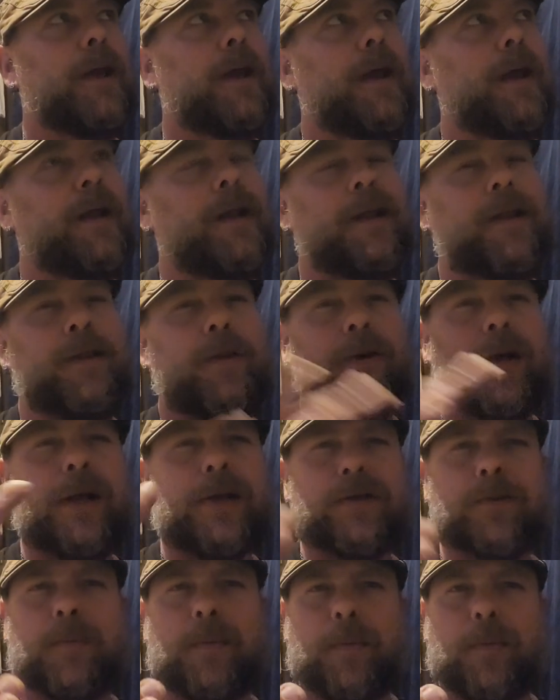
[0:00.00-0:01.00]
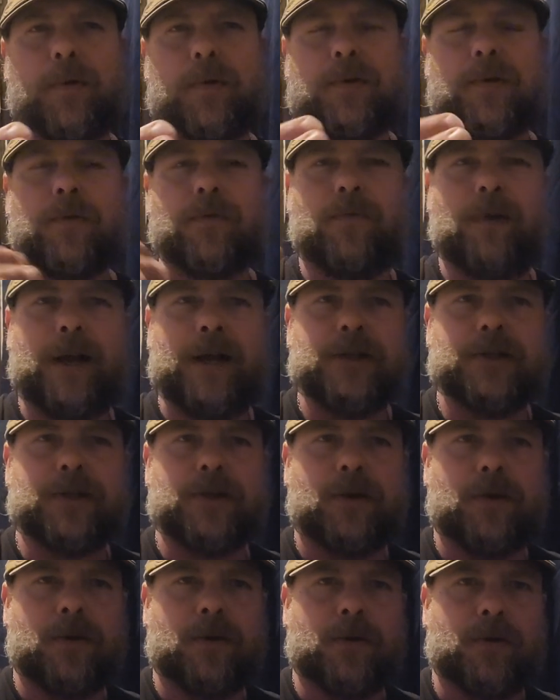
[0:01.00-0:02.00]
And then you guys remember those old
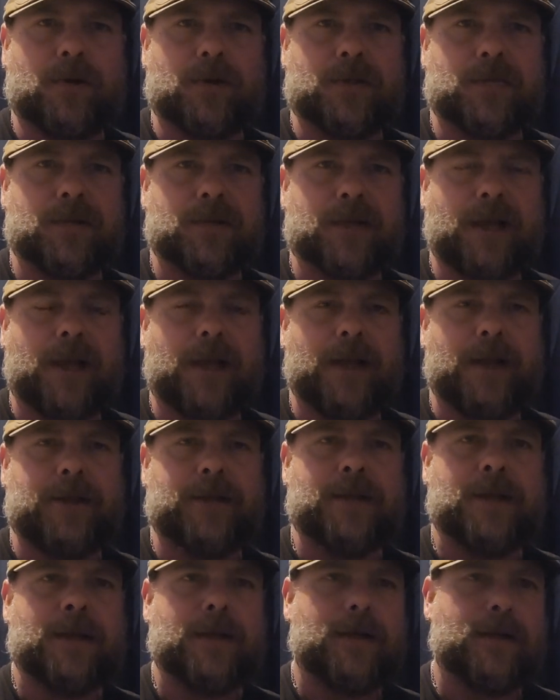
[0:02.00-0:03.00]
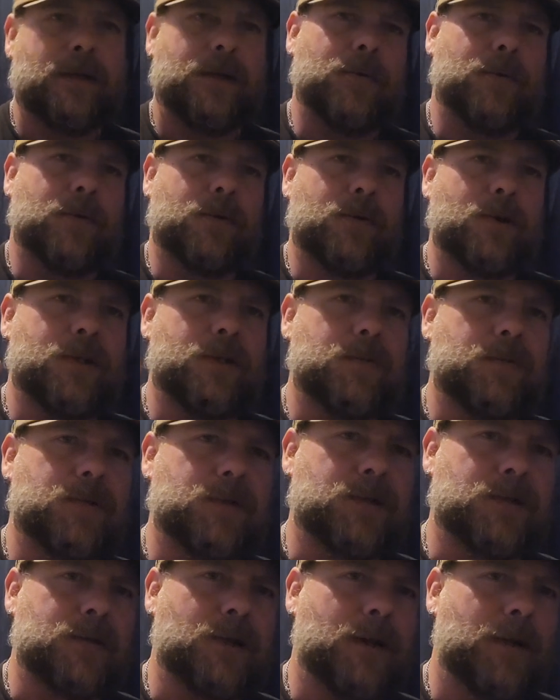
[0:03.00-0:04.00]
fashioned hard Christmas candies? Well,
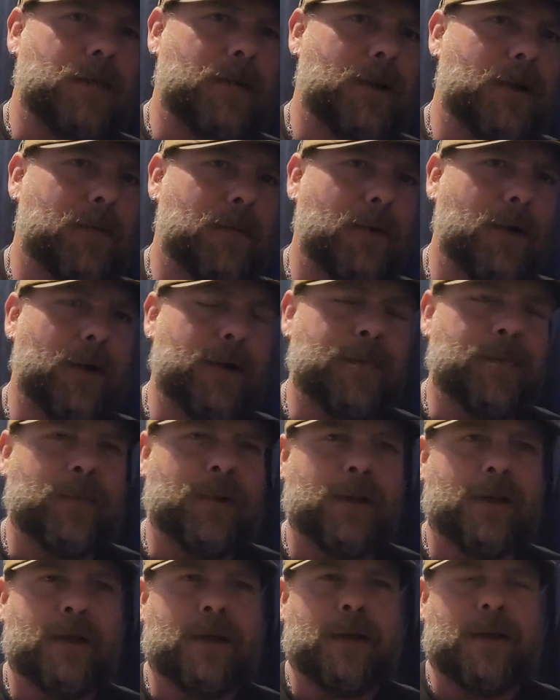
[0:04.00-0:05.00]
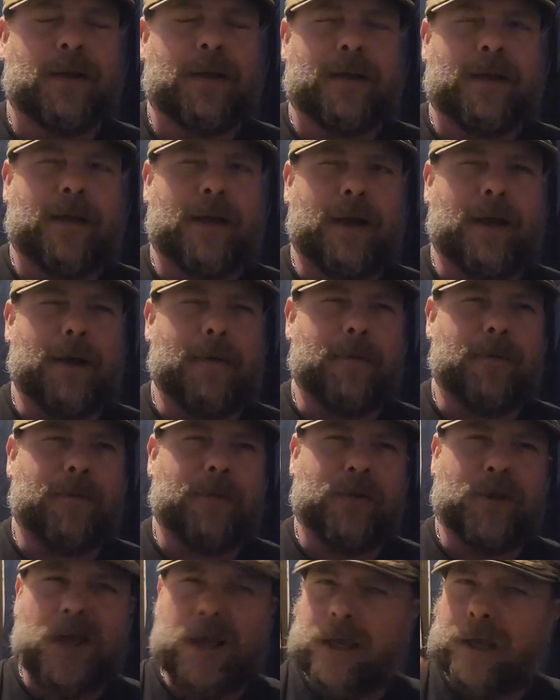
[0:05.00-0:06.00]
Christmas is coming up, right? I'm
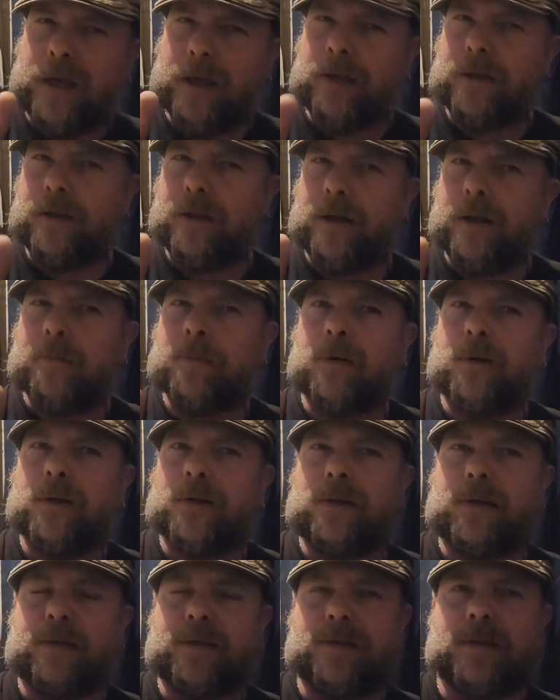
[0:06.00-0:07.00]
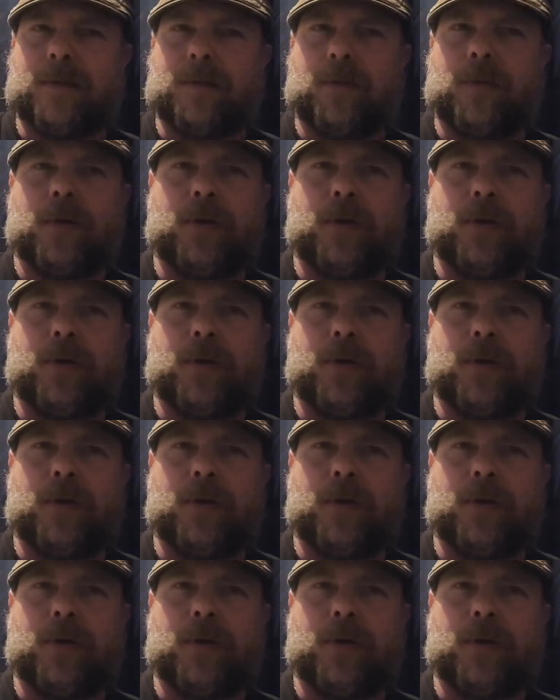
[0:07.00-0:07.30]
thinking that I'm going to take some of